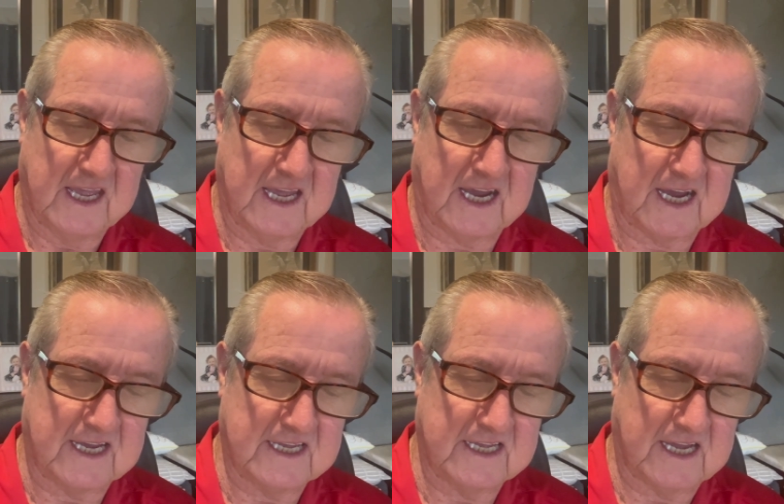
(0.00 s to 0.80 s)

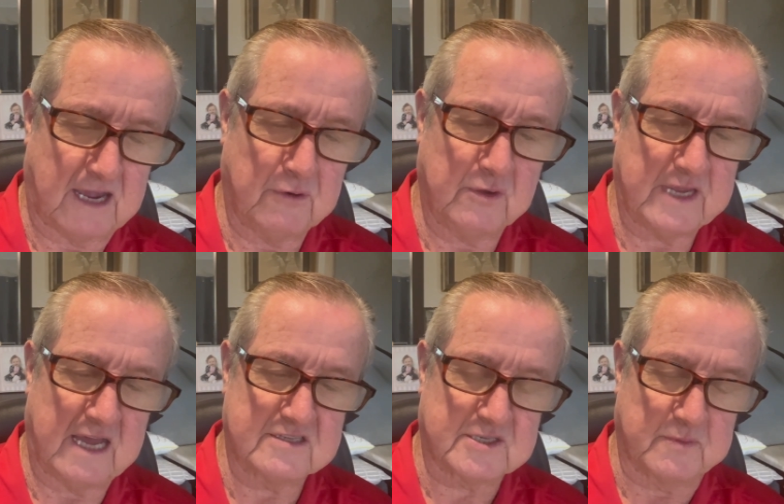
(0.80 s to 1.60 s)
uh, I wrote
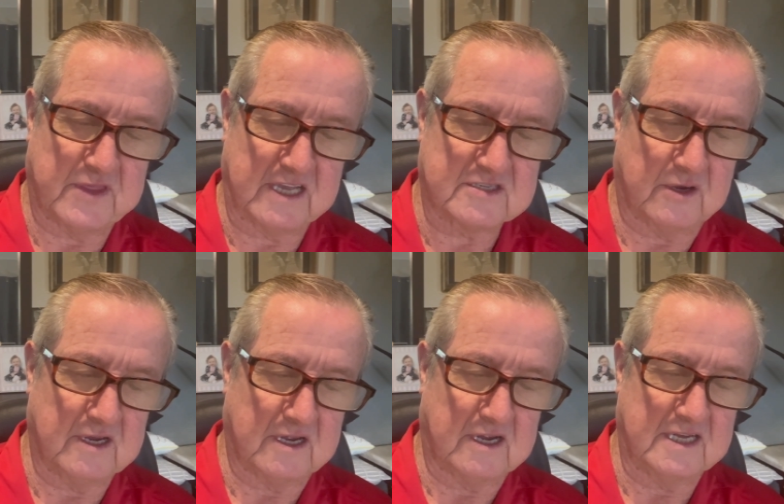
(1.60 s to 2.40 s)
down some things, or,
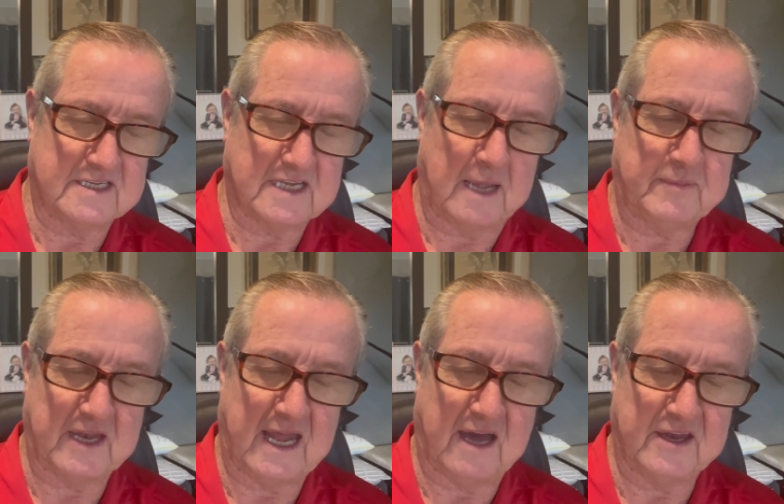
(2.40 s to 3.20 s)
or I typed
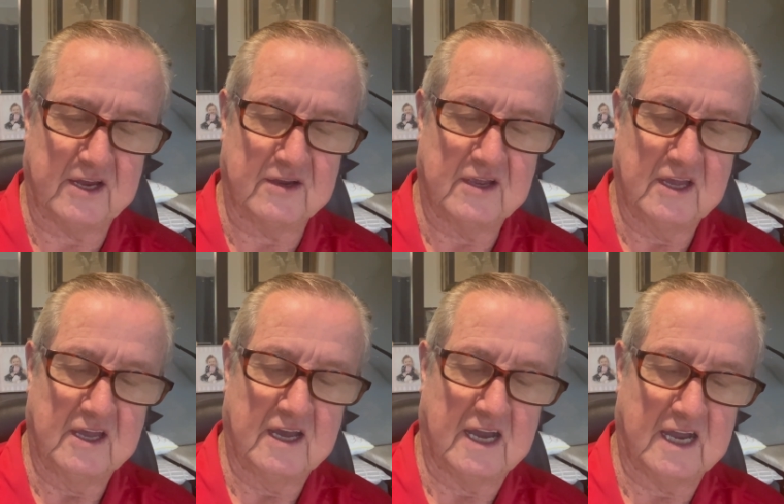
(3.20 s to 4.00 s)
it out here.
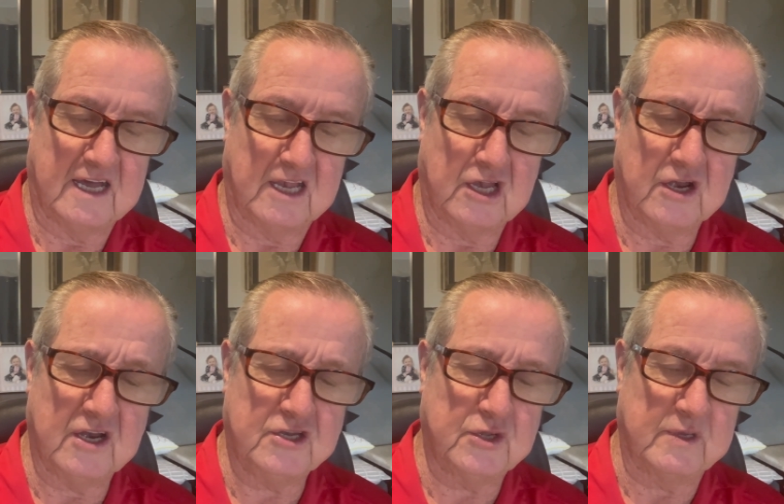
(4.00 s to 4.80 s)
Uh,
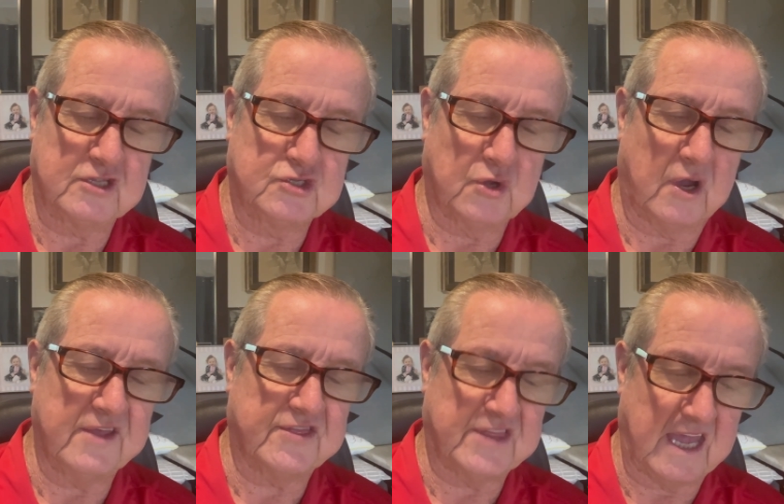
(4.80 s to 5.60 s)
learn to enjoy
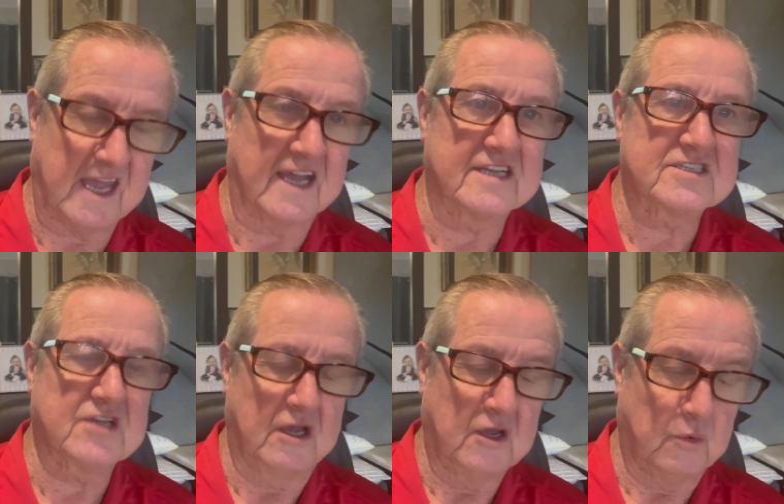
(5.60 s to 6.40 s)
things
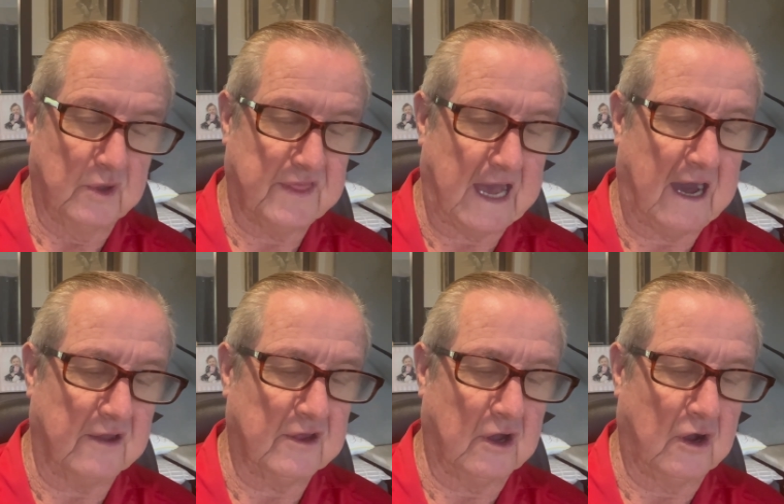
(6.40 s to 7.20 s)

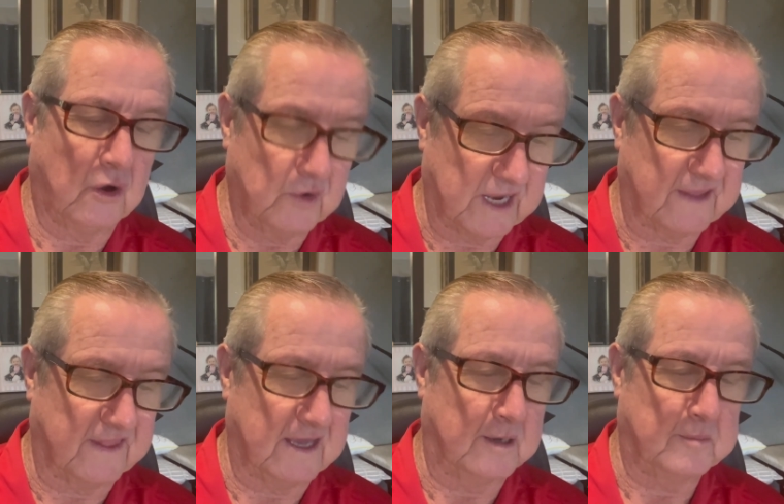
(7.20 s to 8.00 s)
without owning
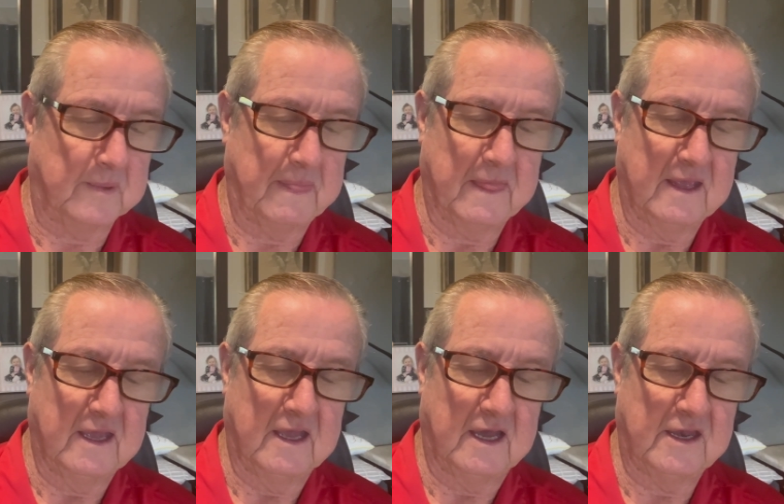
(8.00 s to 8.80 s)
them.
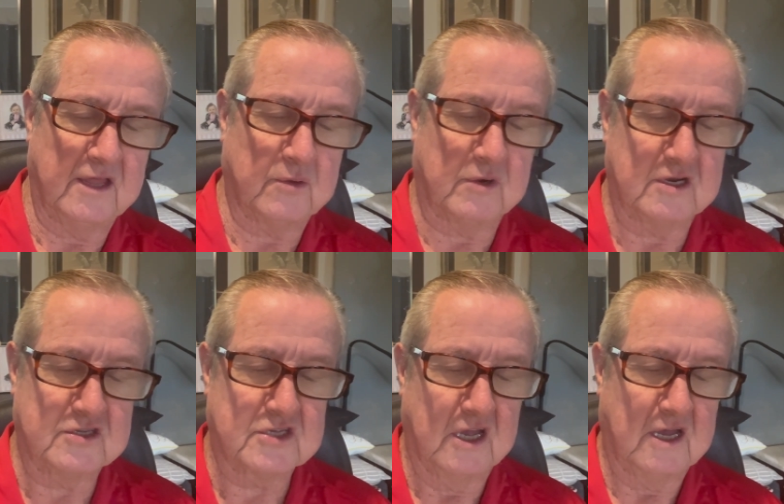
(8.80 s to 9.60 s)
In other
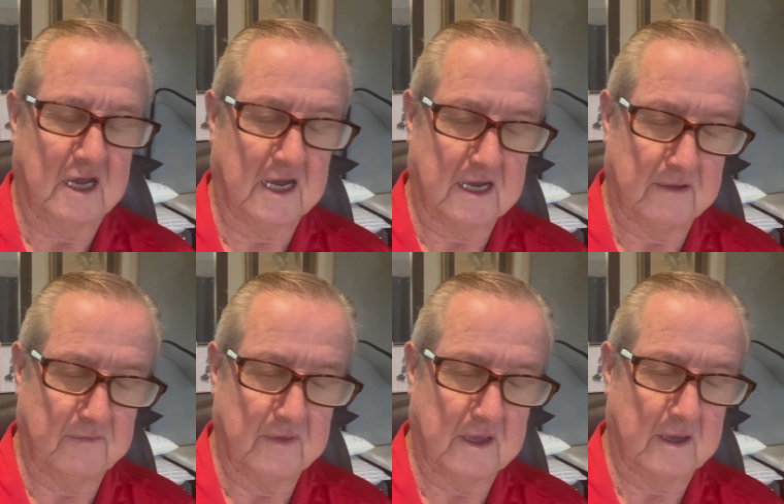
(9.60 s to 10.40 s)
words, uh,
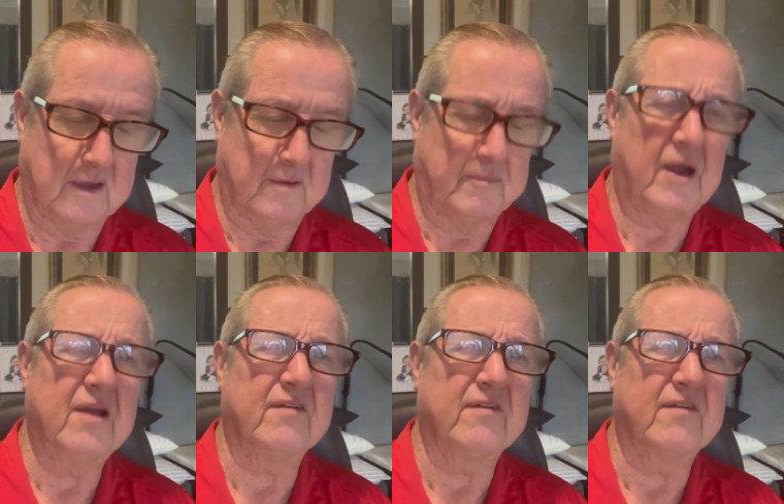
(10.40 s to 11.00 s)
part